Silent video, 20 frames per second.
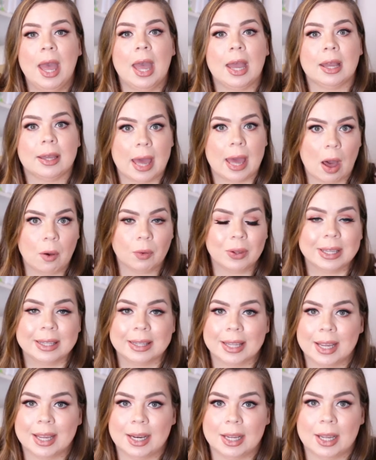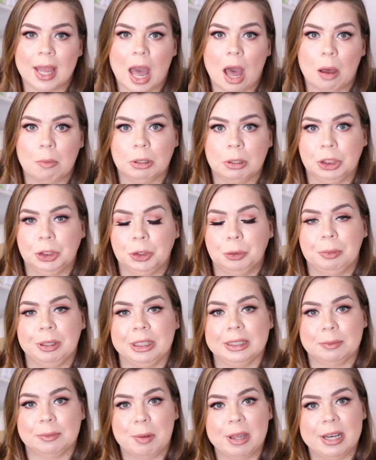and calculating how much you'd be
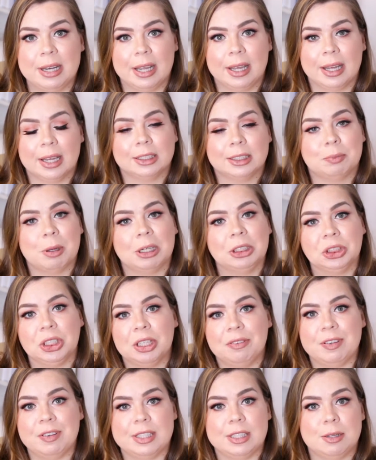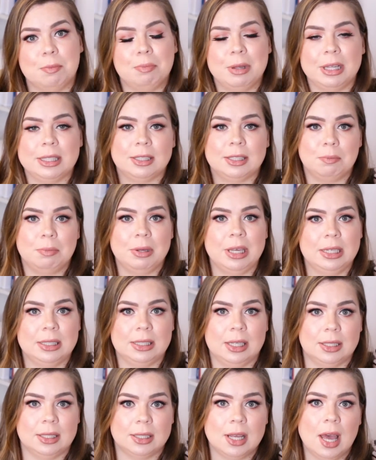spending, especially if it's in bits and
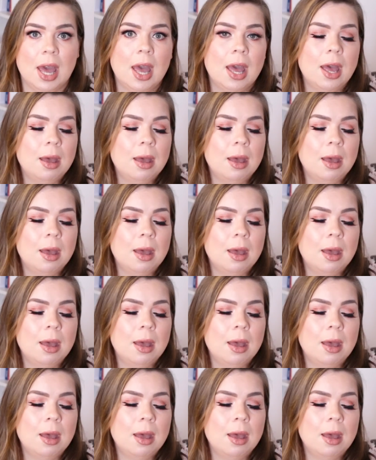pieces,